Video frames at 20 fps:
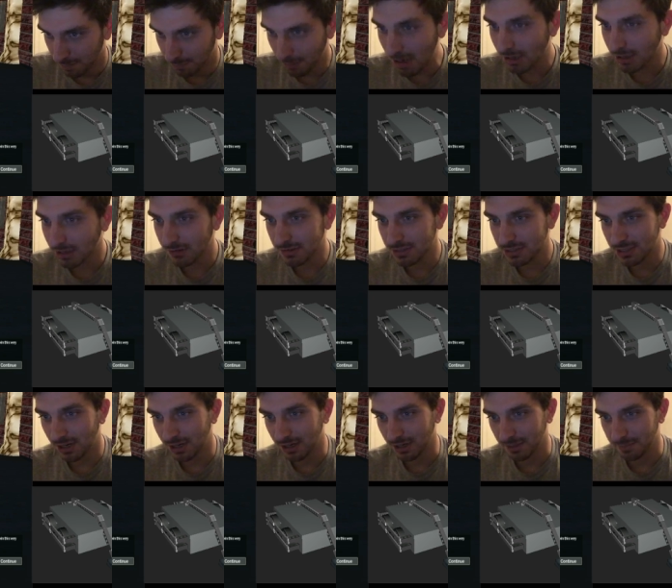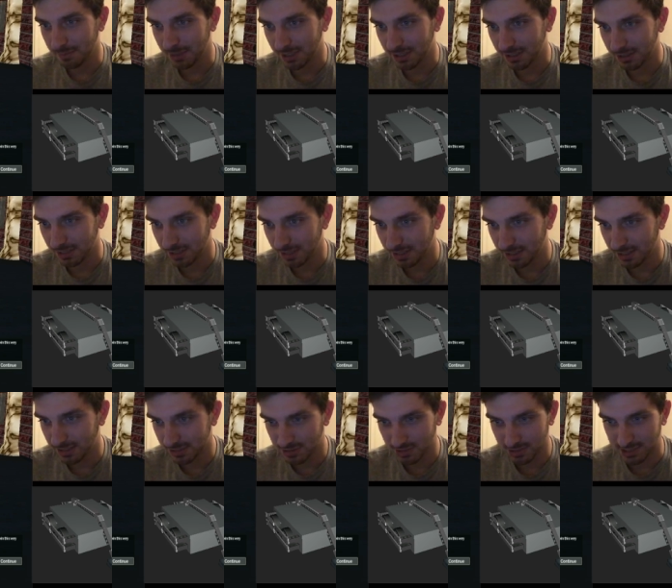Bronco has gone unbeaten,
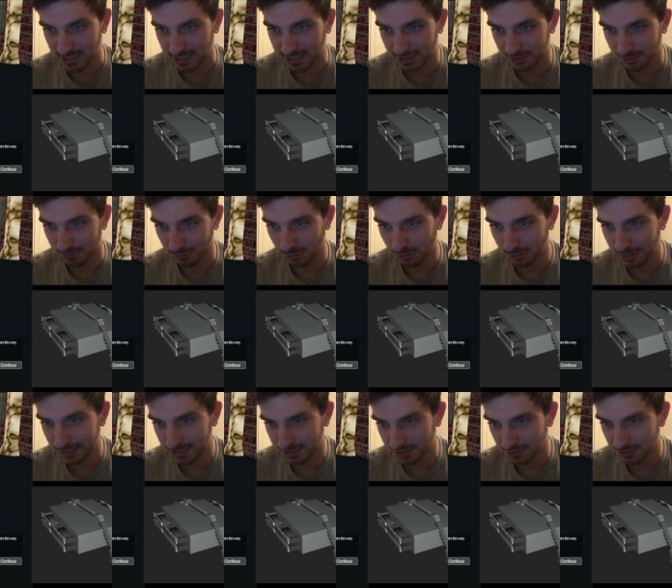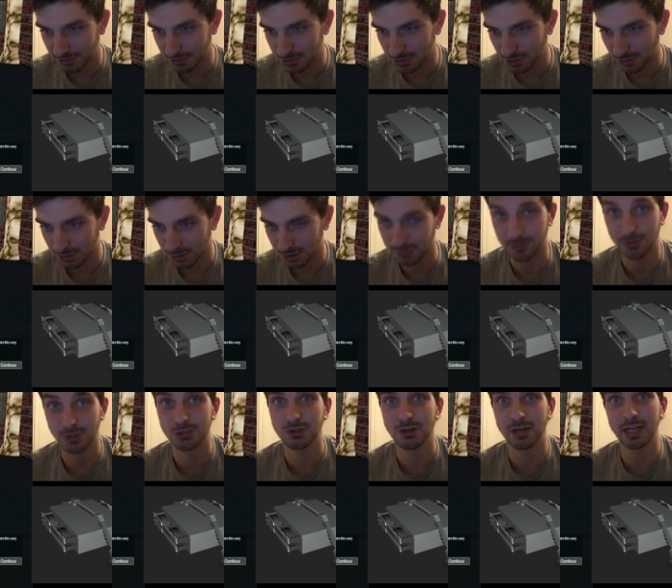he is the second robot to do so, so
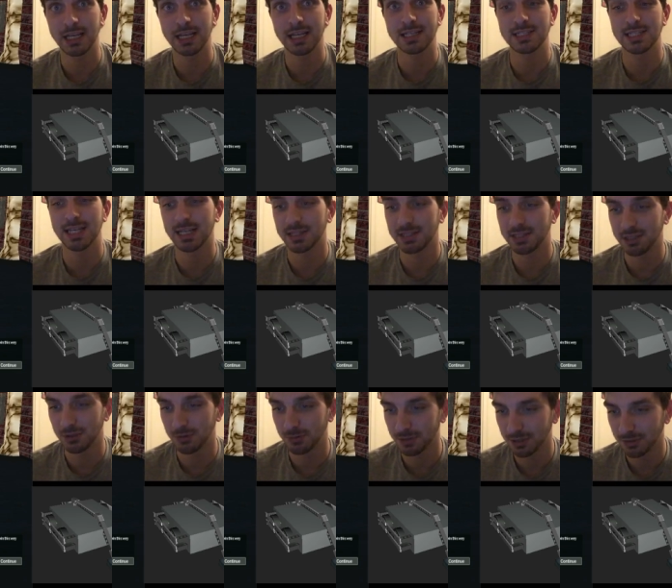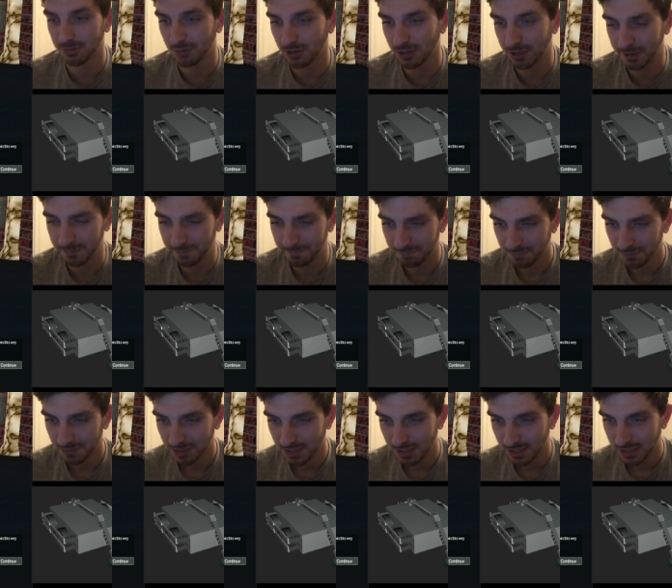Voltronic is not the only one.
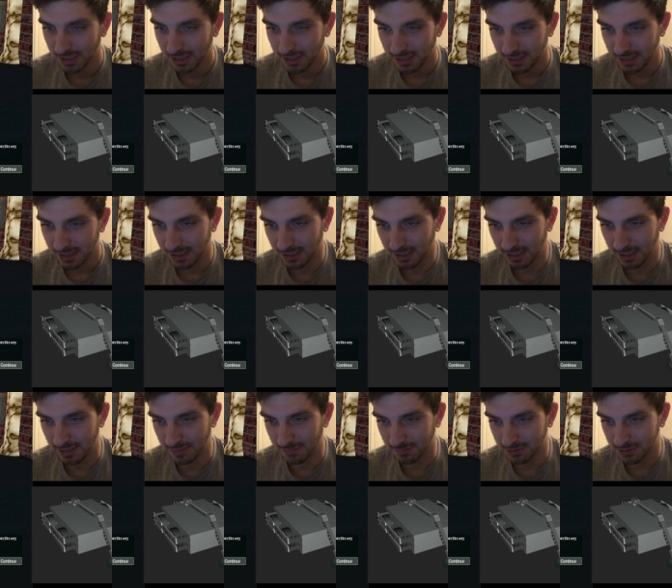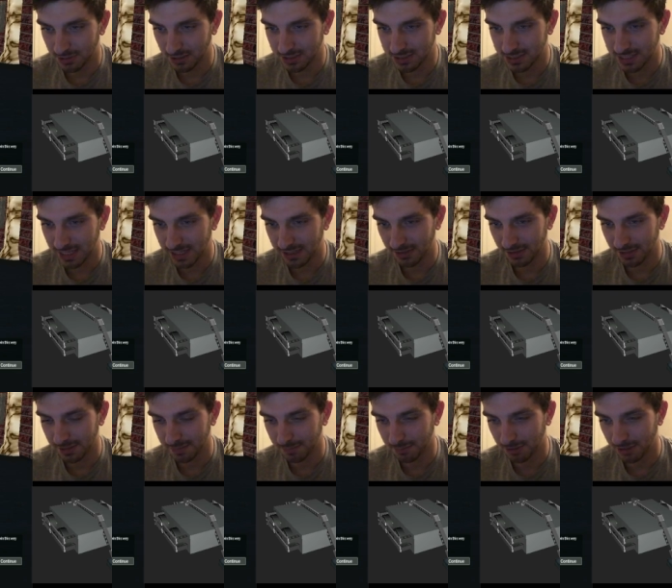Um, so let's take a
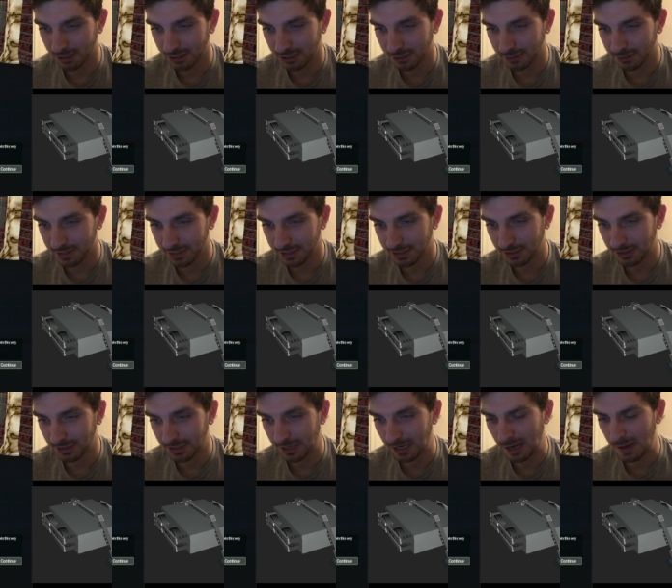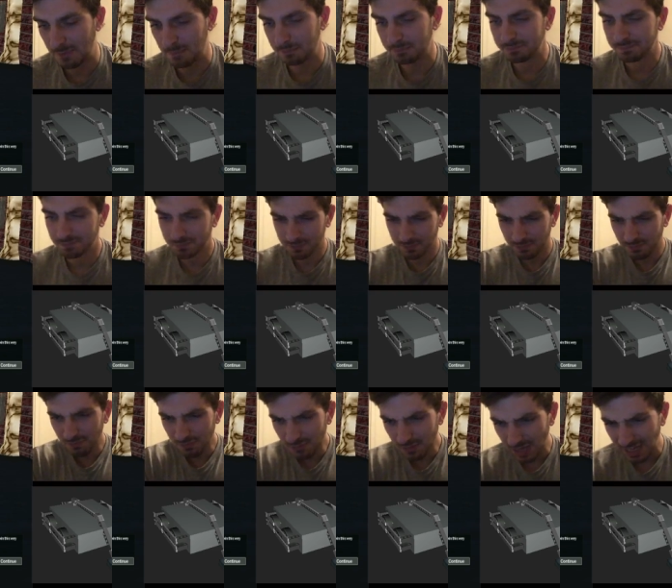look at Bronco here. Um,
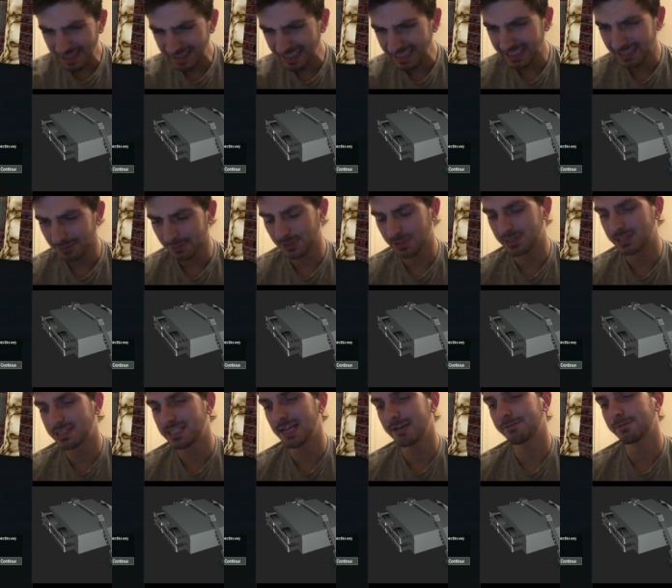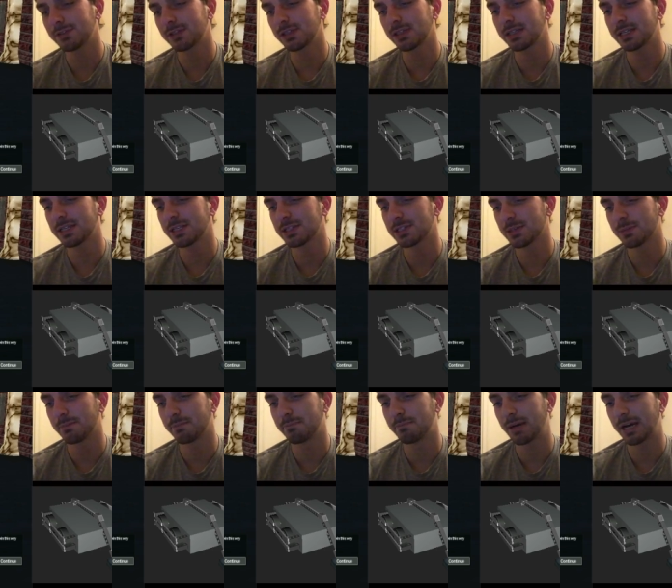I think there was definitely
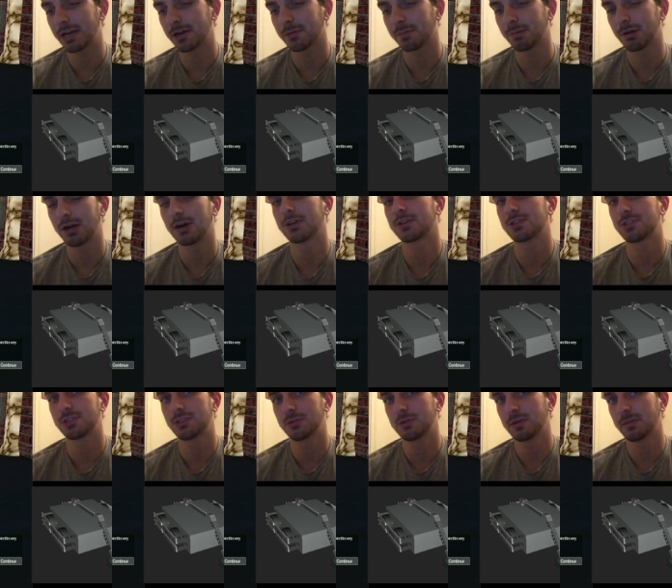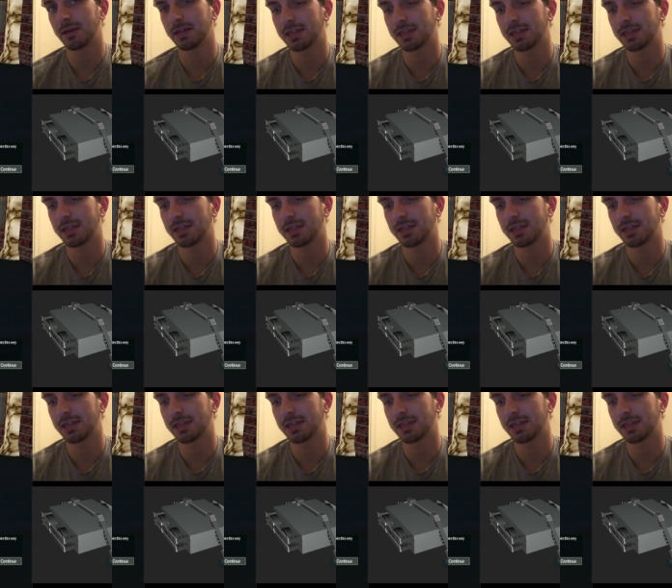some better parts to him.